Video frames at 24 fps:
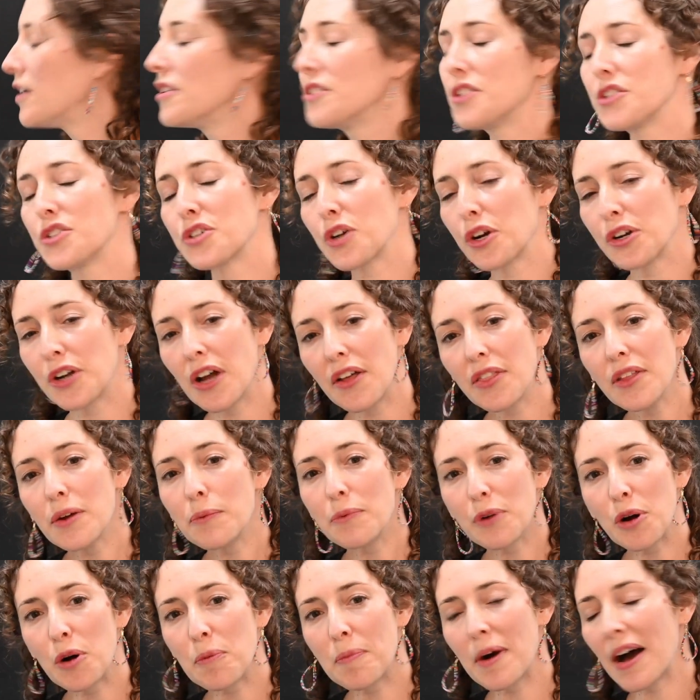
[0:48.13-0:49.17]
To turn on the
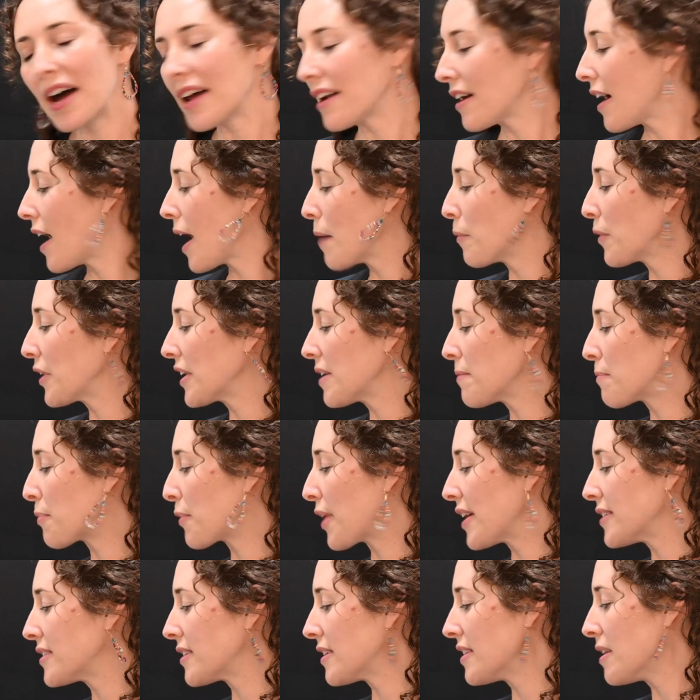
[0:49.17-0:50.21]
robot, I'm going to
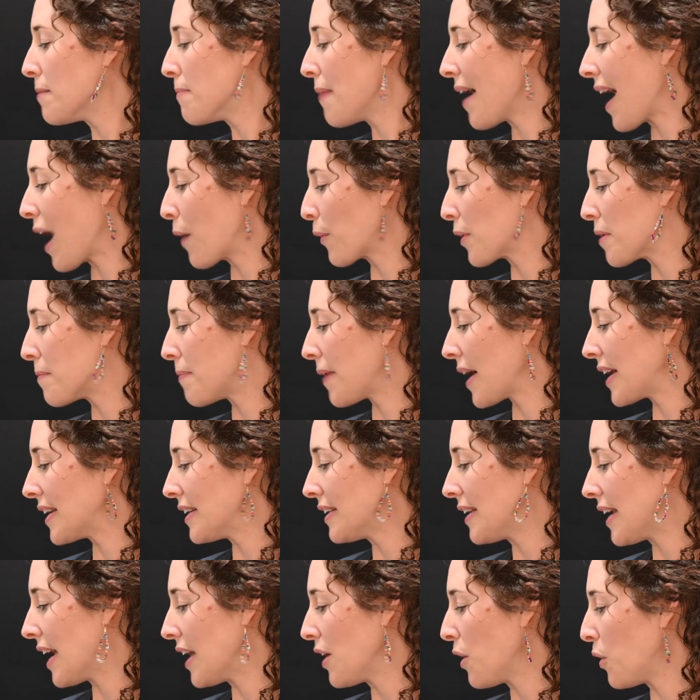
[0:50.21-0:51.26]
press on the power
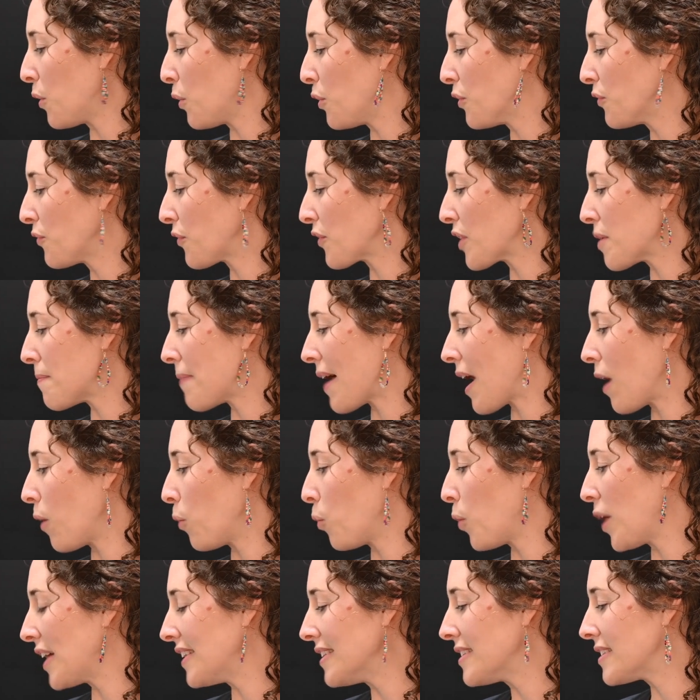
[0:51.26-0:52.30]
button and hold for about
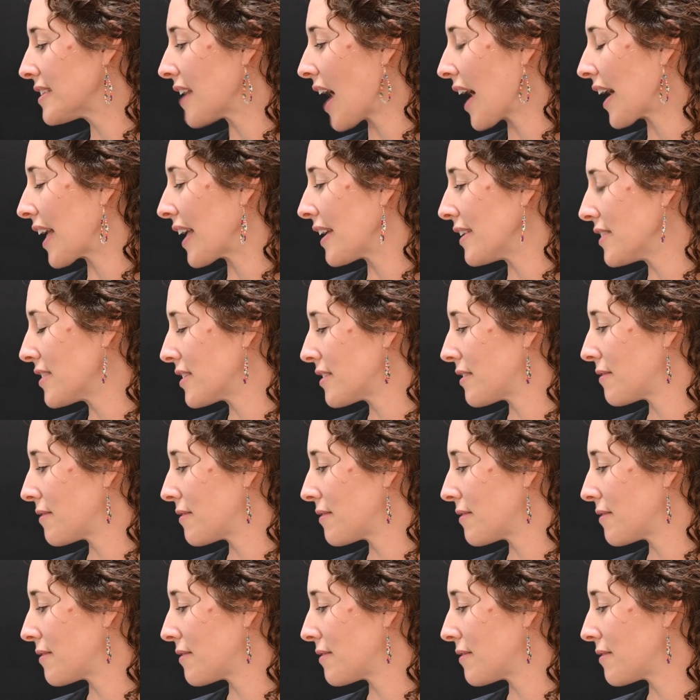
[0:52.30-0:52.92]
one second.